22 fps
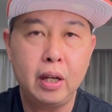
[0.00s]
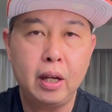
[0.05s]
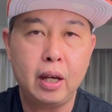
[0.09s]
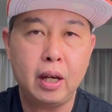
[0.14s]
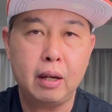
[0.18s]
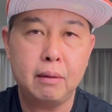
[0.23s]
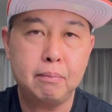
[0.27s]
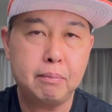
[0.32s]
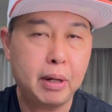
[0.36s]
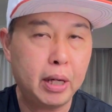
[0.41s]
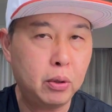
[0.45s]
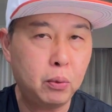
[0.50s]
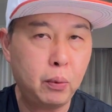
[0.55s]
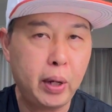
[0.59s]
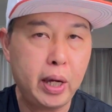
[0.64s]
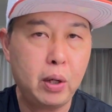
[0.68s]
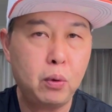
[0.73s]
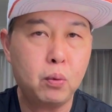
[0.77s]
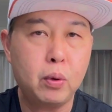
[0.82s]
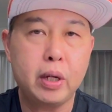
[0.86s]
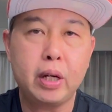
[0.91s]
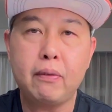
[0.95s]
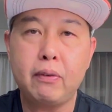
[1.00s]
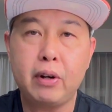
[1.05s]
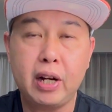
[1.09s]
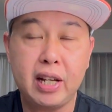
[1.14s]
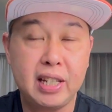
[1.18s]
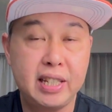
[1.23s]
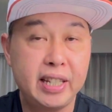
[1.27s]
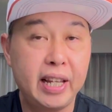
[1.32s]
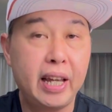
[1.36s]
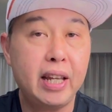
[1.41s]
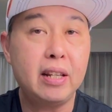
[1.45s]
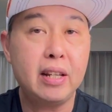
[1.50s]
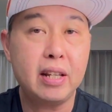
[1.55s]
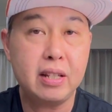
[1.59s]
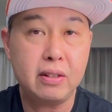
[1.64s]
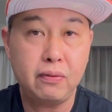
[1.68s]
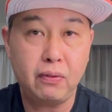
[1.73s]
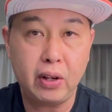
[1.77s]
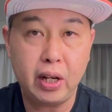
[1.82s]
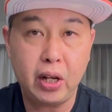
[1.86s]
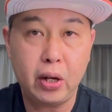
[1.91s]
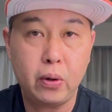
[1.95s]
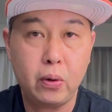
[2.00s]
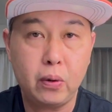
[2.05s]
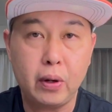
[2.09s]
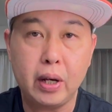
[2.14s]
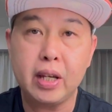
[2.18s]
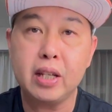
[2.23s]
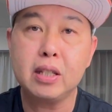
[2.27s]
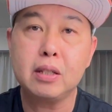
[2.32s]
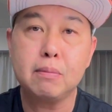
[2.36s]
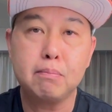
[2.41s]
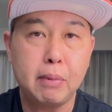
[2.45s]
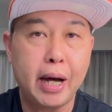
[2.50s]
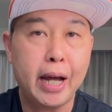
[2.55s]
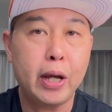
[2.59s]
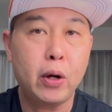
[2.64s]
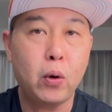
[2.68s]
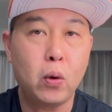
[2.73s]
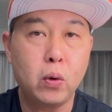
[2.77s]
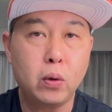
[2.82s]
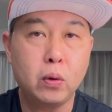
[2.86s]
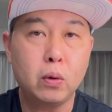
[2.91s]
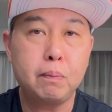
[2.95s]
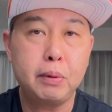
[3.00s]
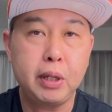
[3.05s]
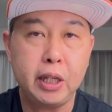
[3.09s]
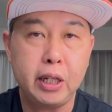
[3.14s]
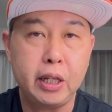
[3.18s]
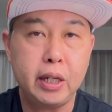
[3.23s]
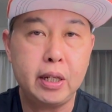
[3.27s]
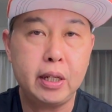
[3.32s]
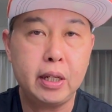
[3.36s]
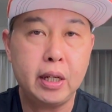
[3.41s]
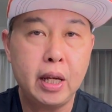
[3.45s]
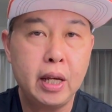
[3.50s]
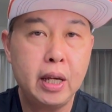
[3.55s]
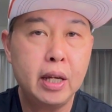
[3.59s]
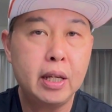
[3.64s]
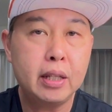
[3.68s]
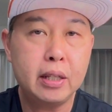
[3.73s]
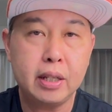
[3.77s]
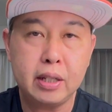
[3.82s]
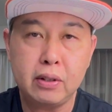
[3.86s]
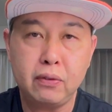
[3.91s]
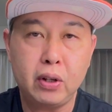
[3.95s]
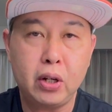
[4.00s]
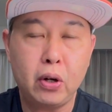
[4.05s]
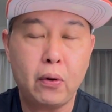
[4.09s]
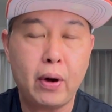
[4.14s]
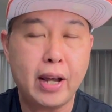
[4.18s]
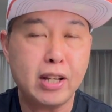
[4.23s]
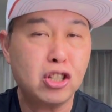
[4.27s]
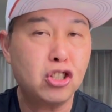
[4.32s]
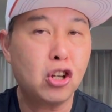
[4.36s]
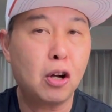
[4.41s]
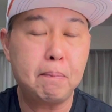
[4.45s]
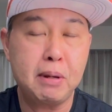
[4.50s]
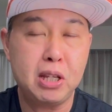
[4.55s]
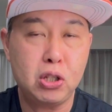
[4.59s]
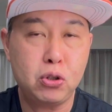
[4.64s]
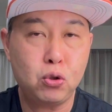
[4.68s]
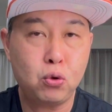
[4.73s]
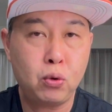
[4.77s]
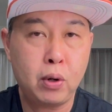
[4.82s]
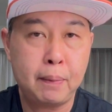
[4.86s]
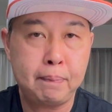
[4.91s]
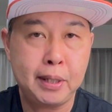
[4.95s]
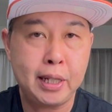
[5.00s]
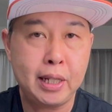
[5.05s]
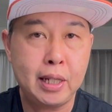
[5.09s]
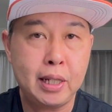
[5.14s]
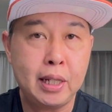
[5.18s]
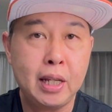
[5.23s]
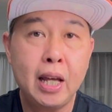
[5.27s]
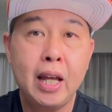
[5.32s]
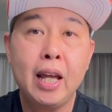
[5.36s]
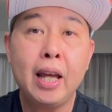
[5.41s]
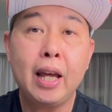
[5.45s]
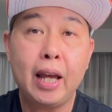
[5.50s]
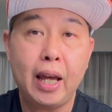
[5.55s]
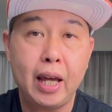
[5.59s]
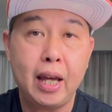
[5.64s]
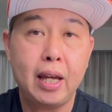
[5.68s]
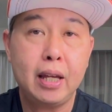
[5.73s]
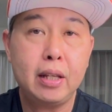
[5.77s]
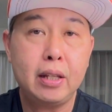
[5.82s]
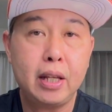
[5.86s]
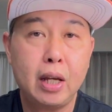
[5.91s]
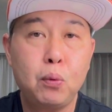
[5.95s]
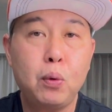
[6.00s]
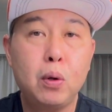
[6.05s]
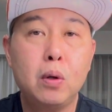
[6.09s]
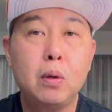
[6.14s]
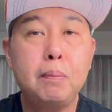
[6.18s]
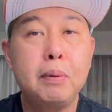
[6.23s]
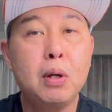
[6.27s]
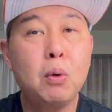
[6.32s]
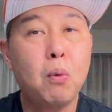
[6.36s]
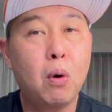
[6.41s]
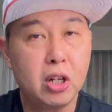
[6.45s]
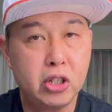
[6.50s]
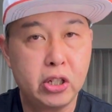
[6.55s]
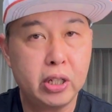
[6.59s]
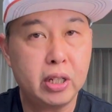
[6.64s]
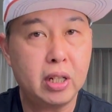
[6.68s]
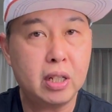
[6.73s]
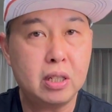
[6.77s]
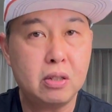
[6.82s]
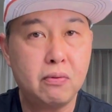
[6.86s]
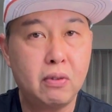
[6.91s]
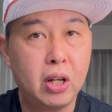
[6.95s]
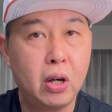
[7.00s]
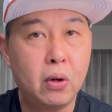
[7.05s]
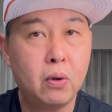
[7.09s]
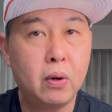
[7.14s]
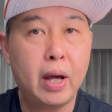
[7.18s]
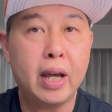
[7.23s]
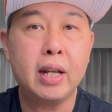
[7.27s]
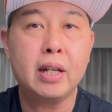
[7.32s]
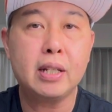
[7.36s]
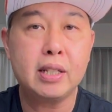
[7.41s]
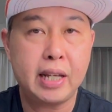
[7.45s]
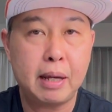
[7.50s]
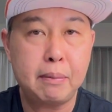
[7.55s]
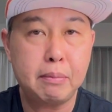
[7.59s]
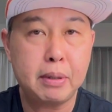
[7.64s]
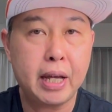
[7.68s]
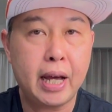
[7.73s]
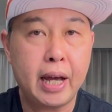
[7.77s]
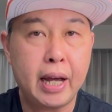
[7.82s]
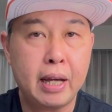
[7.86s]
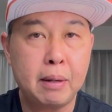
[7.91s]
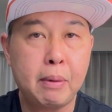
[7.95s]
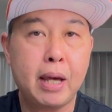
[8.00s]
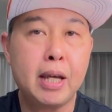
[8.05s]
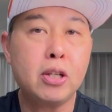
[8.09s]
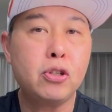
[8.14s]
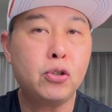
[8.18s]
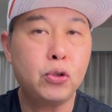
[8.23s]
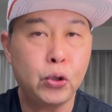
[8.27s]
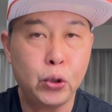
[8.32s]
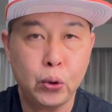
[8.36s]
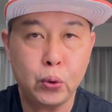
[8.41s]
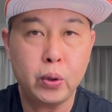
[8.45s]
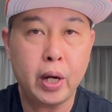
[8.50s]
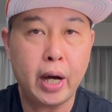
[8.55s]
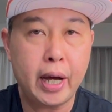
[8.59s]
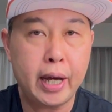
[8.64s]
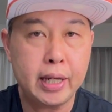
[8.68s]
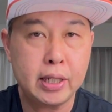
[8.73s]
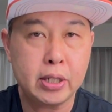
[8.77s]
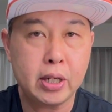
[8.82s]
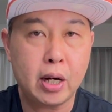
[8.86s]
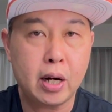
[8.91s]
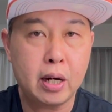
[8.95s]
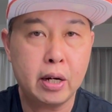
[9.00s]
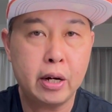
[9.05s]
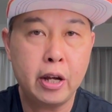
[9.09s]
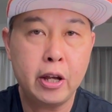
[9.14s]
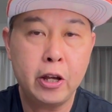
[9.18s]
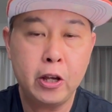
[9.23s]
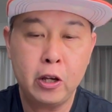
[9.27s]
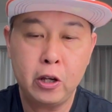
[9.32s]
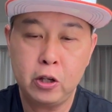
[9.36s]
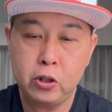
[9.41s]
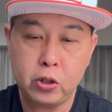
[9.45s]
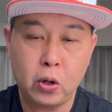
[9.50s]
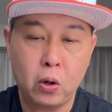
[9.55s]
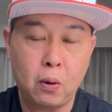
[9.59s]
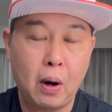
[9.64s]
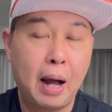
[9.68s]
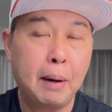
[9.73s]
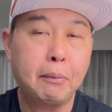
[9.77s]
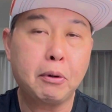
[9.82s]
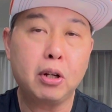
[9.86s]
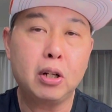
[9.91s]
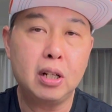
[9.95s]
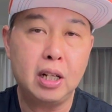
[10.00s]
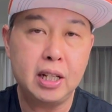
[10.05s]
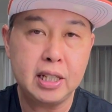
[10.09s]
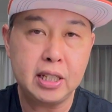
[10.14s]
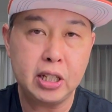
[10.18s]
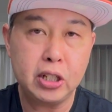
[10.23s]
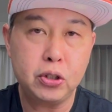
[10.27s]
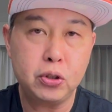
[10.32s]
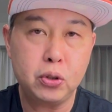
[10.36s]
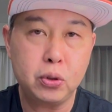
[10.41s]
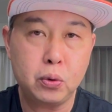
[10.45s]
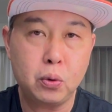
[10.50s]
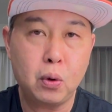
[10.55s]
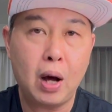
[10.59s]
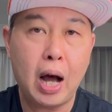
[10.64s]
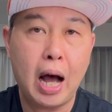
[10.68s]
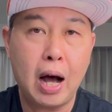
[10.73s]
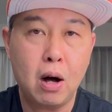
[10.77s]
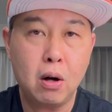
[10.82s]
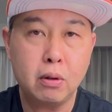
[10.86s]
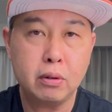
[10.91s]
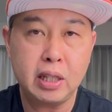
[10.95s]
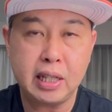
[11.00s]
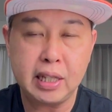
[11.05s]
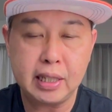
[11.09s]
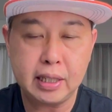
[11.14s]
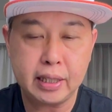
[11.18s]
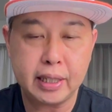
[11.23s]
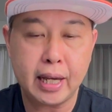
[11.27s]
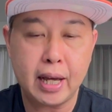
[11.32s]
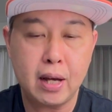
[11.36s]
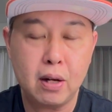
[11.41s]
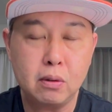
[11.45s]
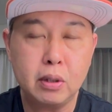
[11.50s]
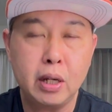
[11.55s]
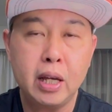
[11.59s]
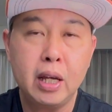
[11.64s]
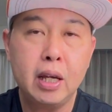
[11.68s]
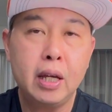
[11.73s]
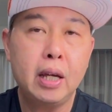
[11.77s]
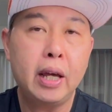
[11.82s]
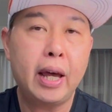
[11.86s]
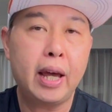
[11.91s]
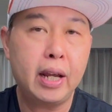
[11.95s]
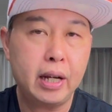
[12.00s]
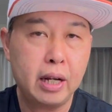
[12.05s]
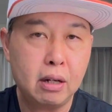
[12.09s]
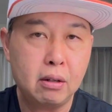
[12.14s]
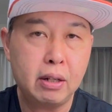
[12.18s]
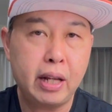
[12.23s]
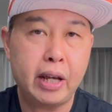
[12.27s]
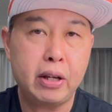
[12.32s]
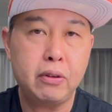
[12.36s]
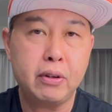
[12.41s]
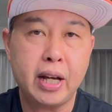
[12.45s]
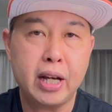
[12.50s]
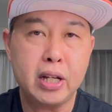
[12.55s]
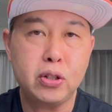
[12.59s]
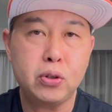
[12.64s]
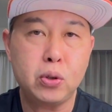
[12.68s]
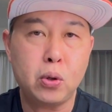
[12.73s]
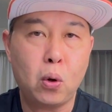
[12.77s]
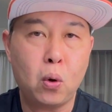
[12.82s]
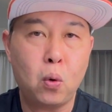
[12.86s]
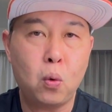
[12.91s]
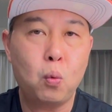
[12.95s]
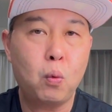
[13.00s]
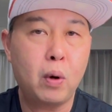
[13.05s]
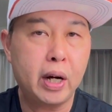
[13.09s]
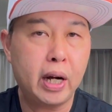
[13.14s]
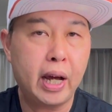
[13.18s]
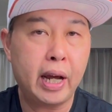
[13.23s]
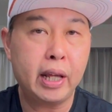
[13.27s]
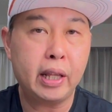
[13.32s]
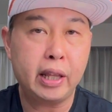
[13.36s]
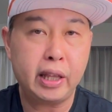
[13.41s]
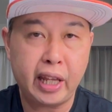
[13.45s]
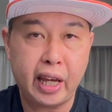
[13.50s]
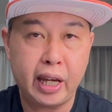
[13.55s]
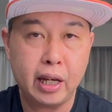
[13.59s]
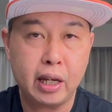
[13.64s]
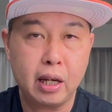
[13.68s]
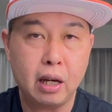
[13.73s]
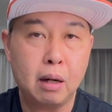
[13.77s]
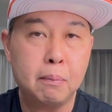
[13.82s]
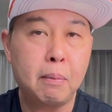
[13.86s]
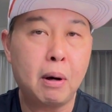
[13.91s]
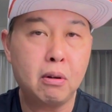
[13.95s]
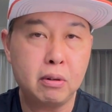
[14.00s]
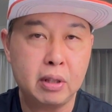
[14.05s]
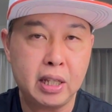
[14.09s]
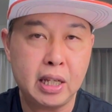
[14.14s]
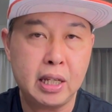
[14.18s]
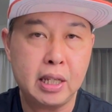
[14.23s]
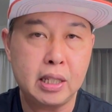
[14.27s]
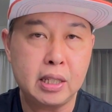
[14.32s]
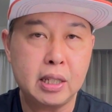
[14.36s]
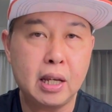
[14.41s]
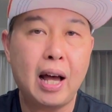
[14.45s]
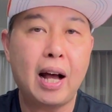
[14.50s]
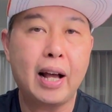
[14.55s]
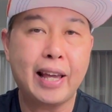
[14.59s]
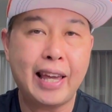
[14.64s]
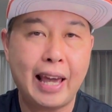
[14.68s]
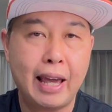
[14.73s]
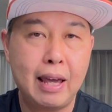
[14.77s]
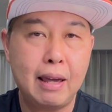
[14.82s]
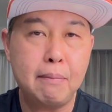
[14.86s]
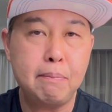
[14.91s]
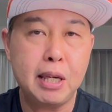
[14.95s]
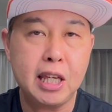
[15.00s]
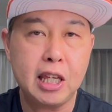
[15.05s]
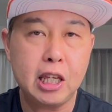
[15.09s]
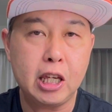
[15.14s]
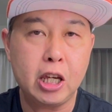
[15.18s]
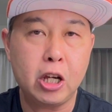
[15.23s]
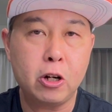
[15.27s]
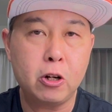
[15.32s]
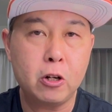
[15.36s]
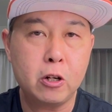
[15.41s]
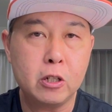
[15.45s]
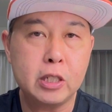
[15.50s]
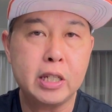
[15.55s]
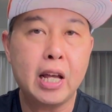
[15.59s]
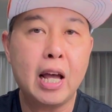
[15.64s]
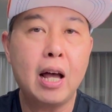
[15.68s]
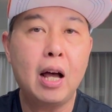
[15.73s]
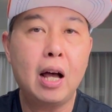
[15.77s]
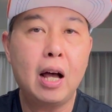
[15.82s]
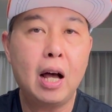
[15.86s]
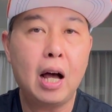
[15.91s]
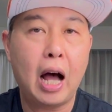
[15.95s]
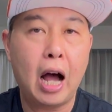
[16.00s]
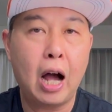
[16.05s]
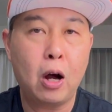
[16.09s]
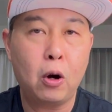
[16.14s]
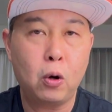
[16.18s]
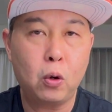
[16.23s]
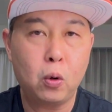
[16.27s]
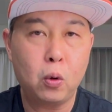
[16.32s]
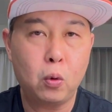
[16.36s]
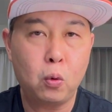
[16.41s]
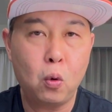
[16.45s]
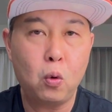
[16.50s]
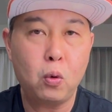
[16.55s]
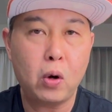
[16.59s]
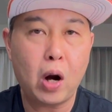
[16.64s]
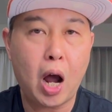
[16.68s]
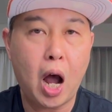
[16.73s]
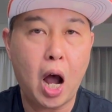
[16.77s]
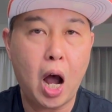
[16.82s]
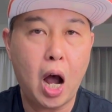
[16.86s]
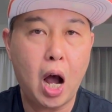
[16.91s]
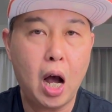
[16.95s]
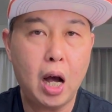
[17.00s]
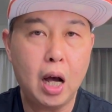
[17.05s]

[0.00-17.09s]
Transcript: And by the way, whatever I say in this video is my own opinion. This video has not been scripted, and they will be watching this video at the same time as you guys are. So I'm going to listen to how these sound, and I'll let you guys know what I think about these KBEAR's Aurora.